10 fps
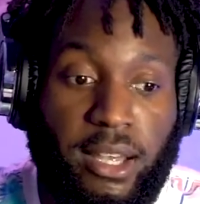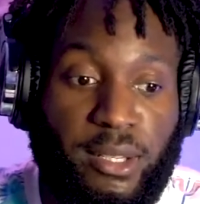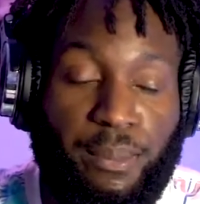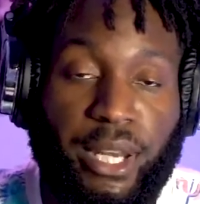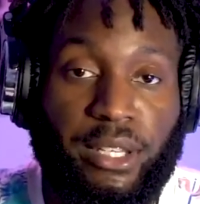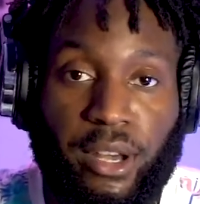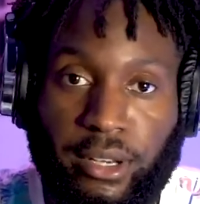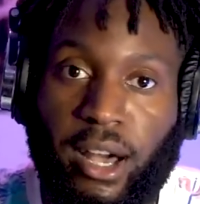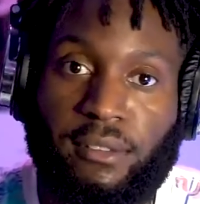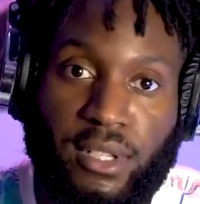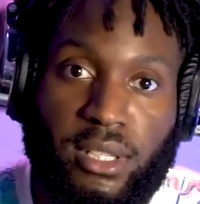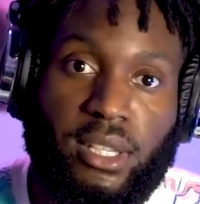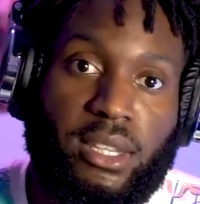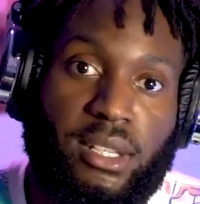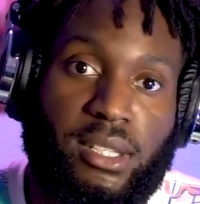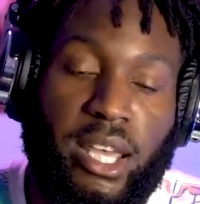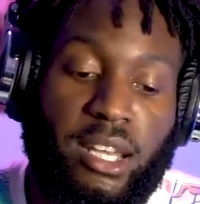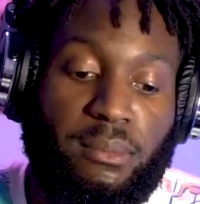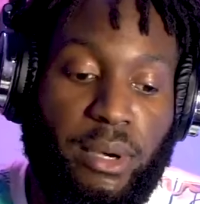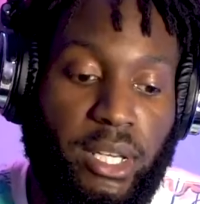depending on obviously the
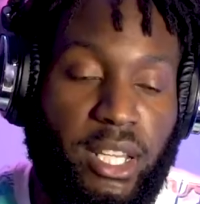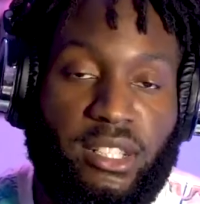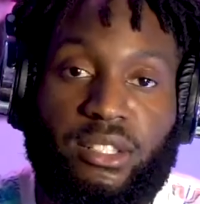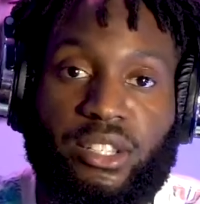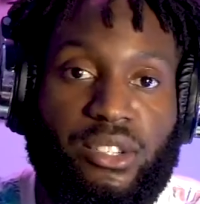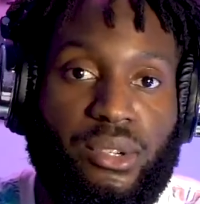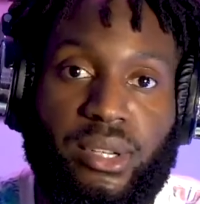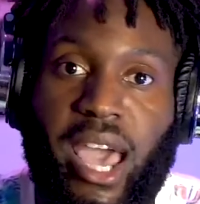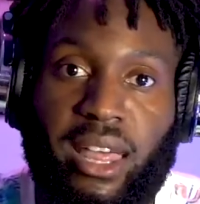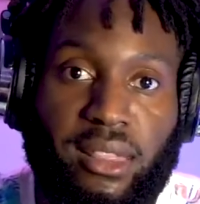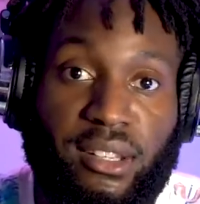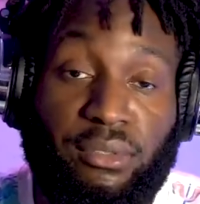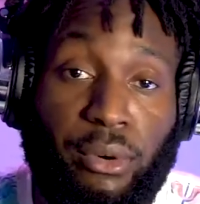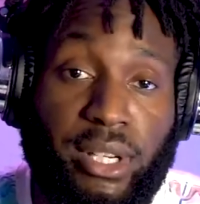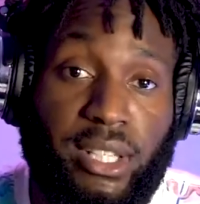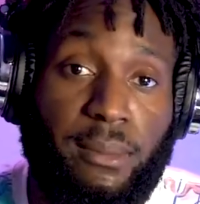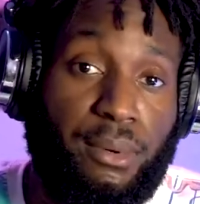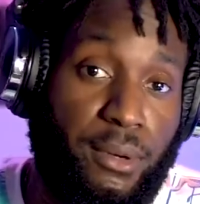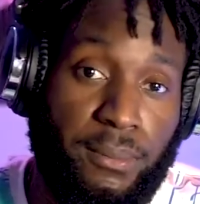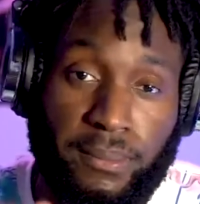setting. But let's just use athletes, for
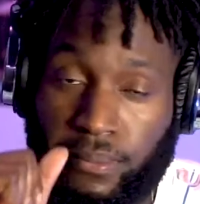example.